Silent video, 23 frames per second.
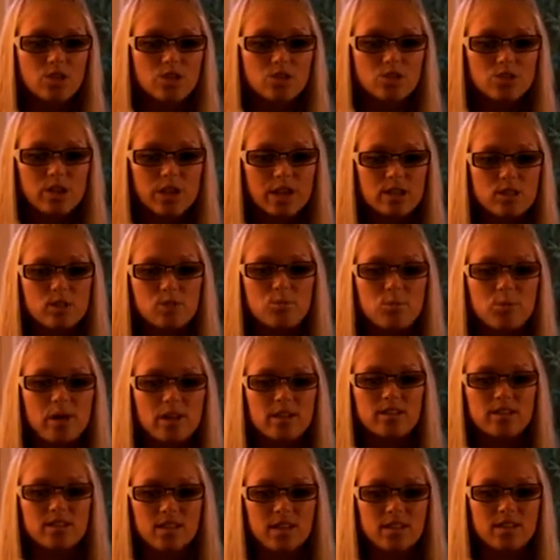
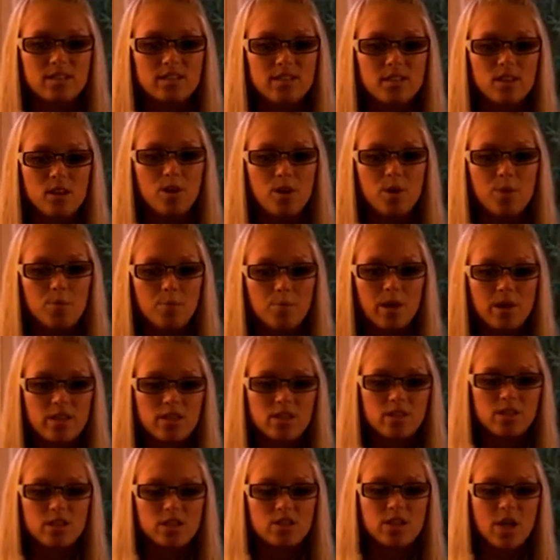transplacental
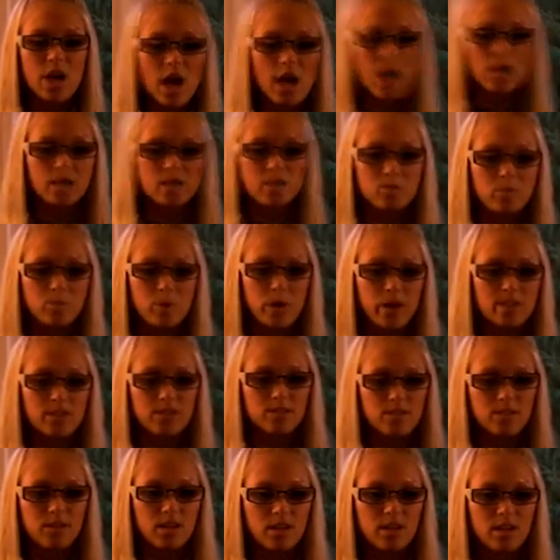mother-to-child
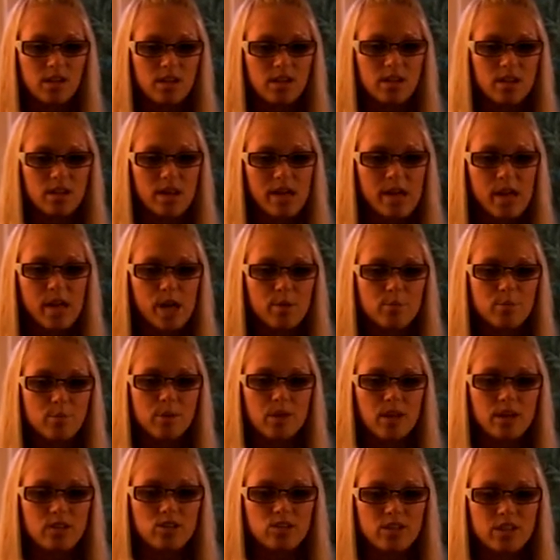breastfeeding, and
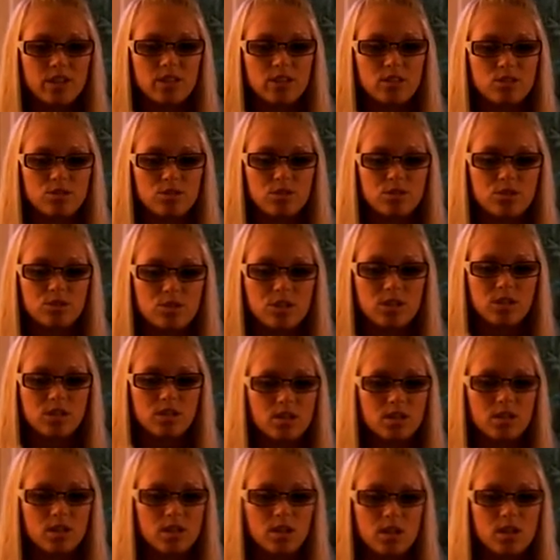blood transfusion.
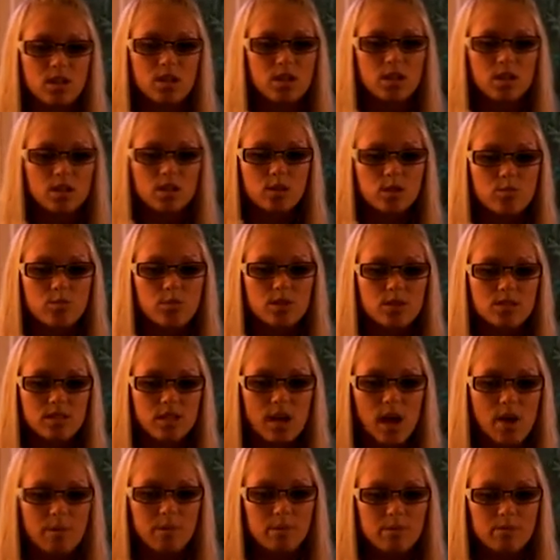The most
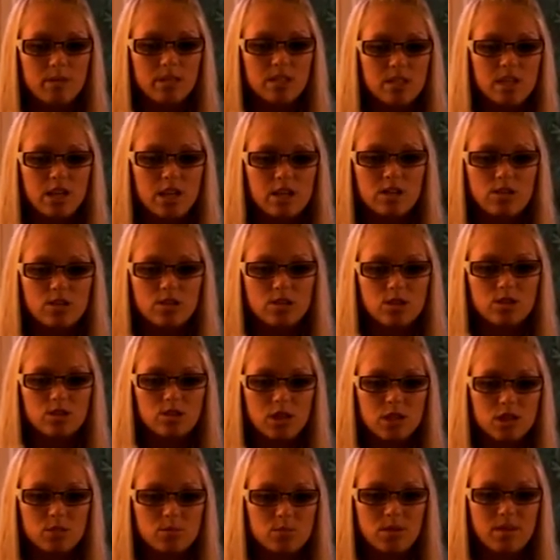common mosquito to
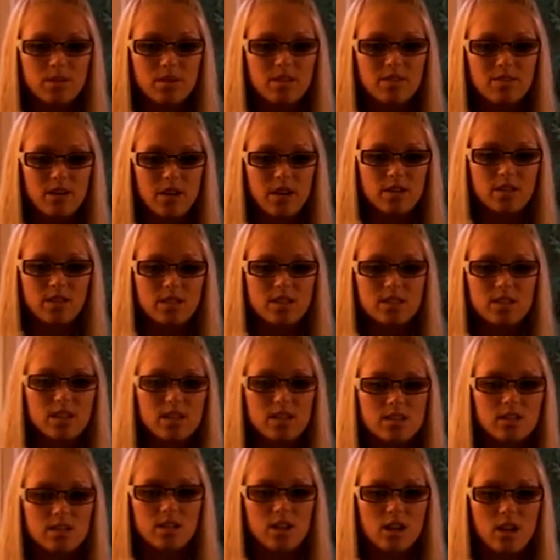transmit the virus
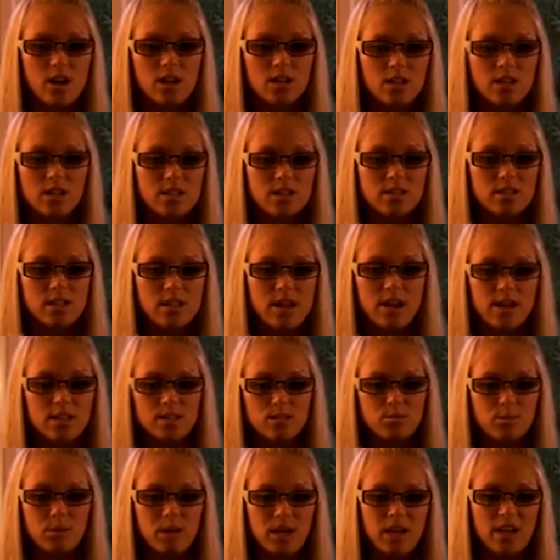is the Culex
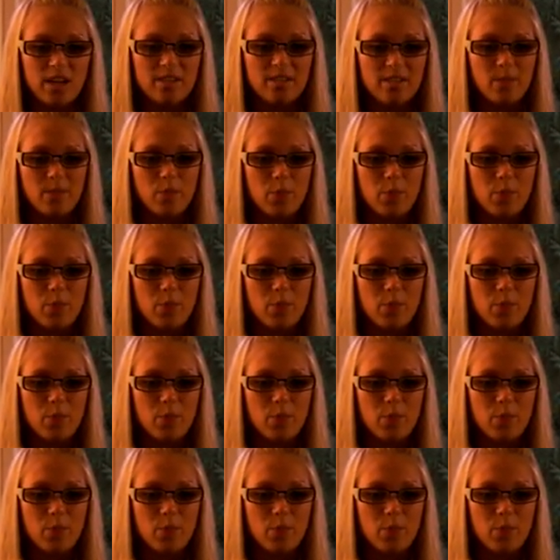sp.